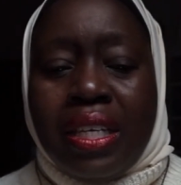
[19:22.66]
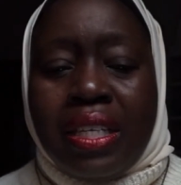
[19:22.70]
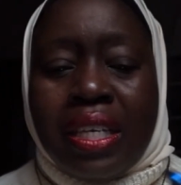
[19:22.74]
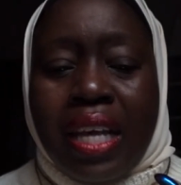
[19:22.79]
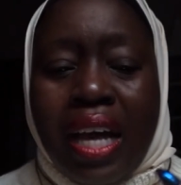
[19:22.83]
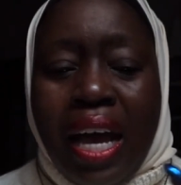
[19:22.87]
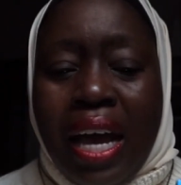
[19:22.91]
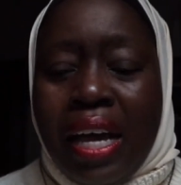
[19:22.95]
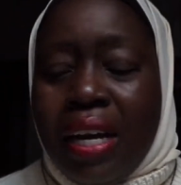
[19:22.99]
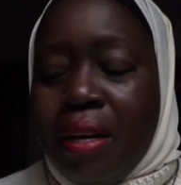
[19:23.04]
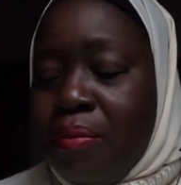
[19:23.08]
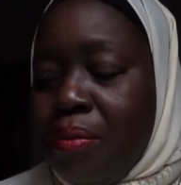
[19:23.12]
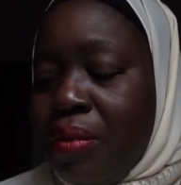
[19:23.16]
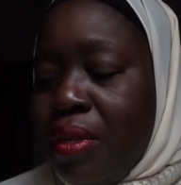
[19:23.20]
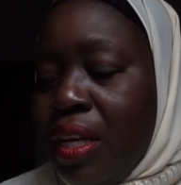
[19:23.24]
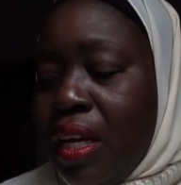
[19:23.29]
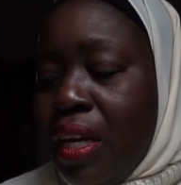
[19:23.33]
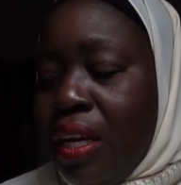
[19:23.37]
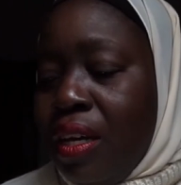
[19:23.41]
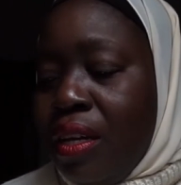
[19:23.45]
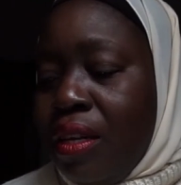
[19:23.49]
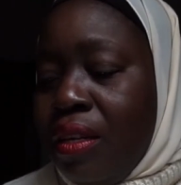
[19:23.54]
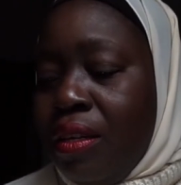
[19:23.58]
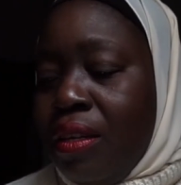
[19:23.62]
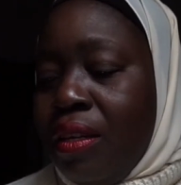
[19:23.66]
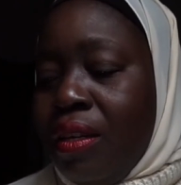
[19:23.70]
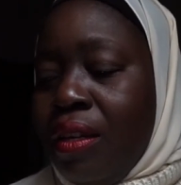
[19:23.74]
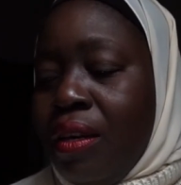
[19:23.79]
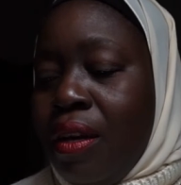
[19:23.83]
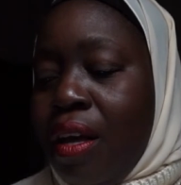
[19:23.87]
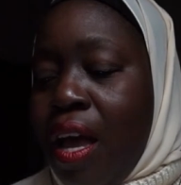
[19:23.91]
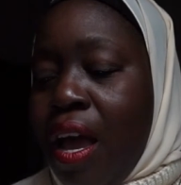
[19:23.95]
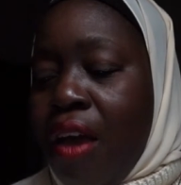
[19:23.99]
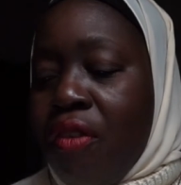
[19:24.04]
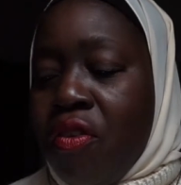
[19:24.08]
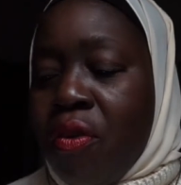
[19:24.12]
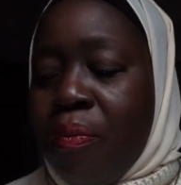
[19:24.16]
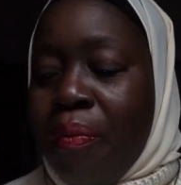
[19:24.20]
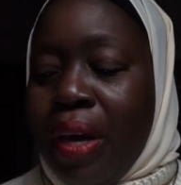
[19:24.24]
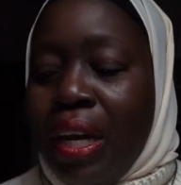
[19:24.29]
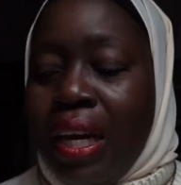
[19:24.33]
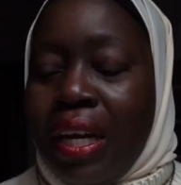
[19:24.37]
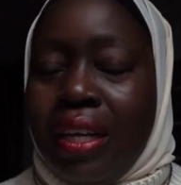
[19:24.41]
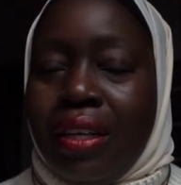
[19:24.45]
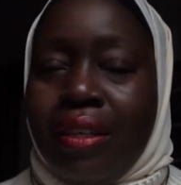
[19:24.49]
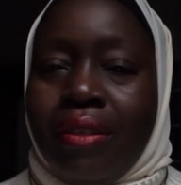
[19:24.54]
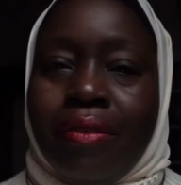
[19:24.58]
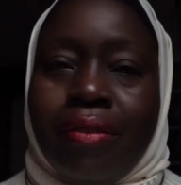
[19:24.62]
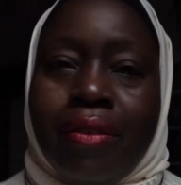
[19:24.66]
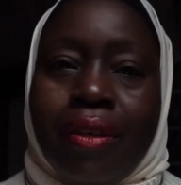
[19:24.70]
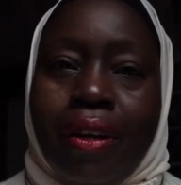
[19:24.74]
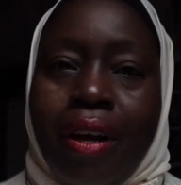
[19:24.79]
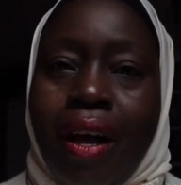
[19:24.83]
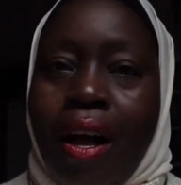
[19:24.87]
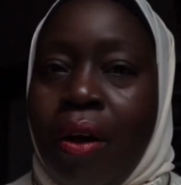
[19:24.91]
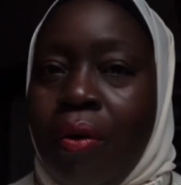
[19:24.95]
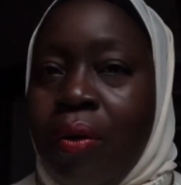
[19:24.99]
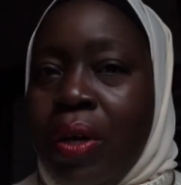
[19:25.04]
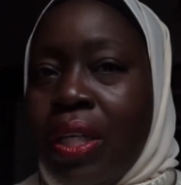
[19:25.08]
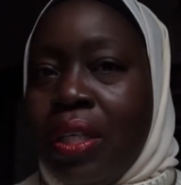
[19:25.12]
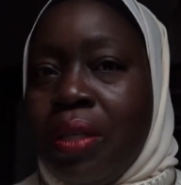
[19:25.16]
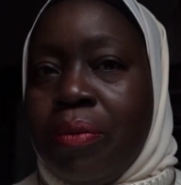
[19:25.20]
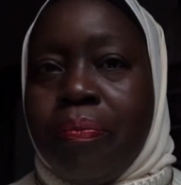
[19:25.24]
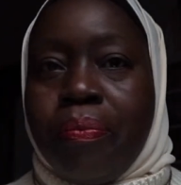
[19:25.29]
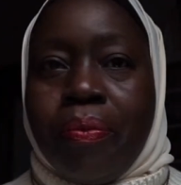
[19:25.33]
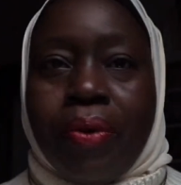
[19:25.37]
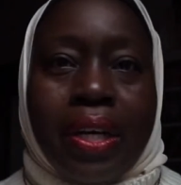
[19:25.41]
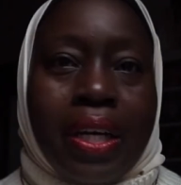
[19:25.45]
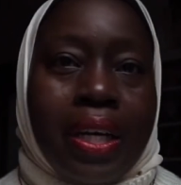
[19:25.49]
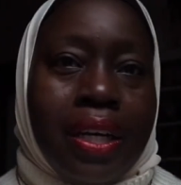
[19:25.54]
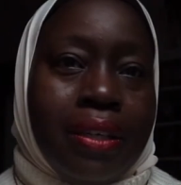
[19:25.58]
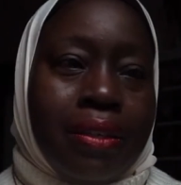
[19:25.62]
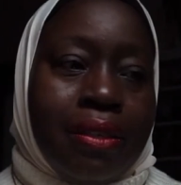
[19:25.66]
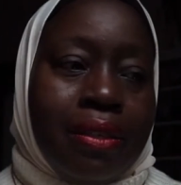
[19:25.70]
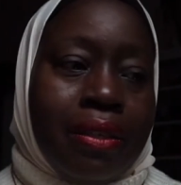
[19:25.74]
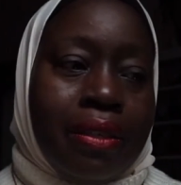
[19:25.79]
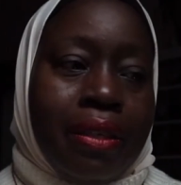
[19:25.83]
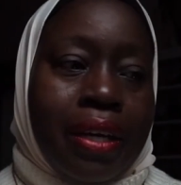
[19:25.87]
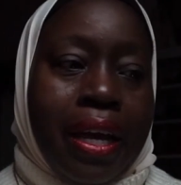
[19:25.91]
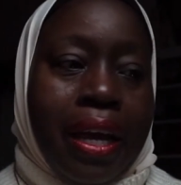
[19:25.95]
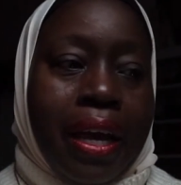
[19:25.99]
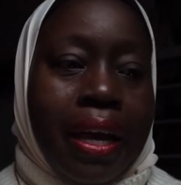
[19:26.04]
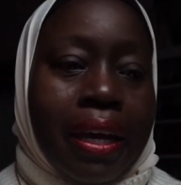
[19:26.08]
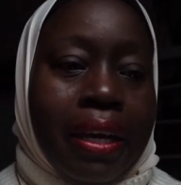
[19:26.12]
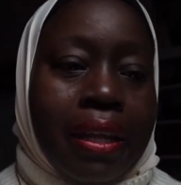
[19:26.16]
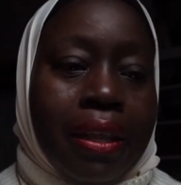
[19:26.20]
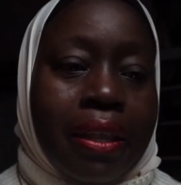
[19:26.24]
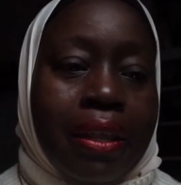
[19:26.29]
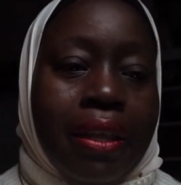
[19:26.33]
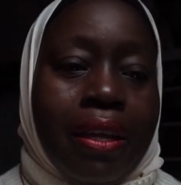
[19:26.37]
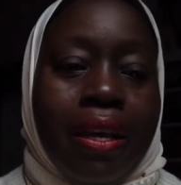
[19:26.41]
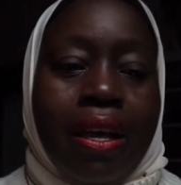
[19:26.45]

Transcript: Items that, you know, everybody always brings, like,